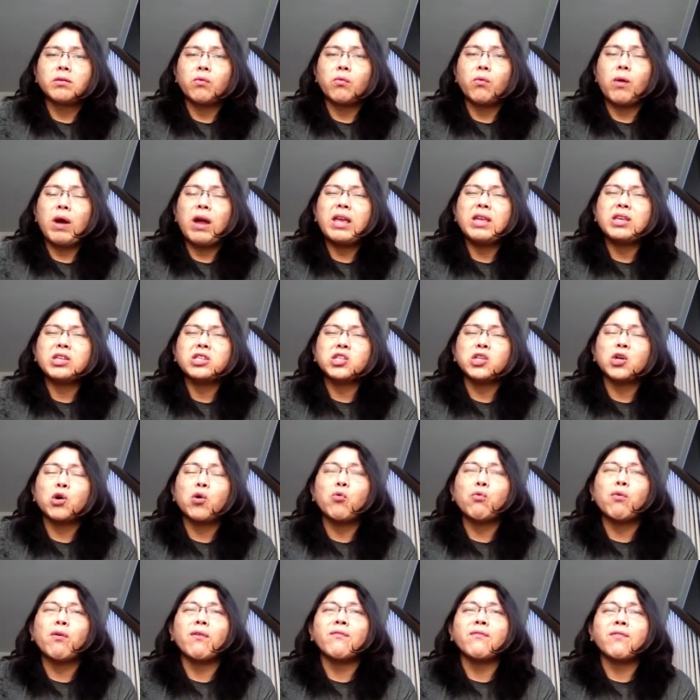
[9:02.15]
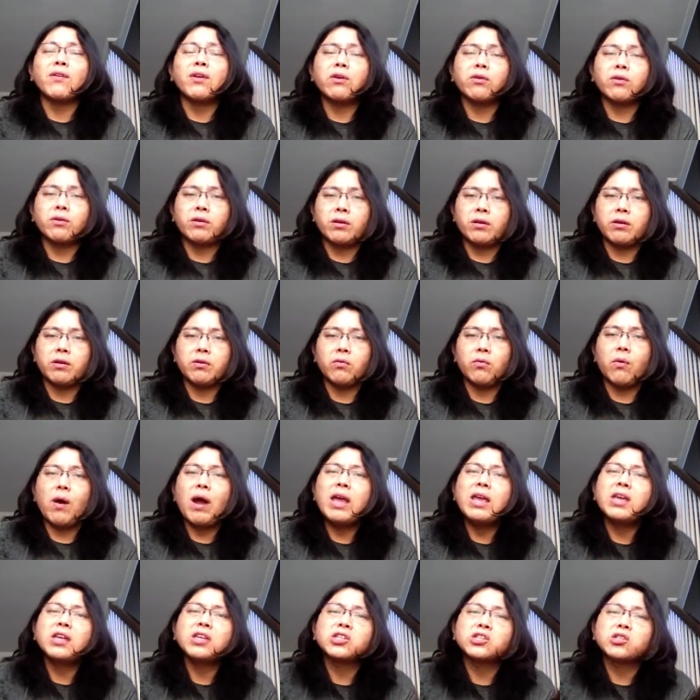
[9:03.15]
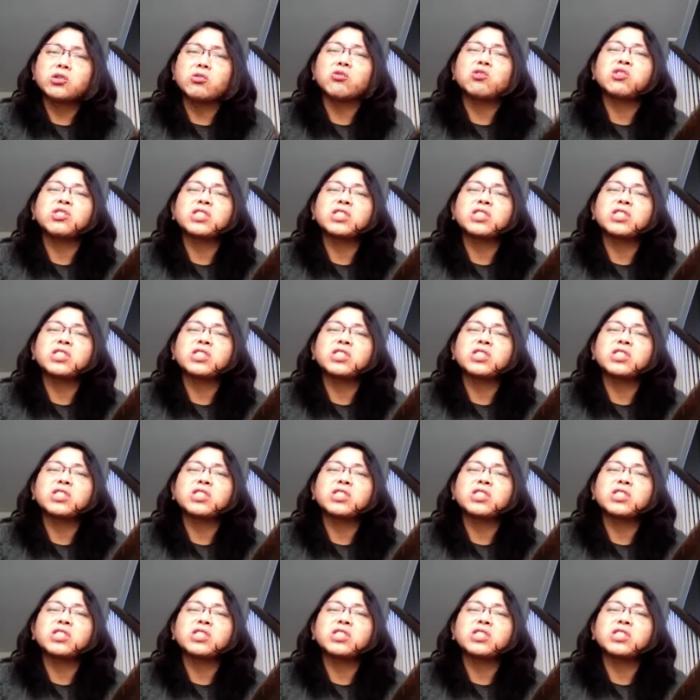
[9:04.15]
why he is so revered, why he is so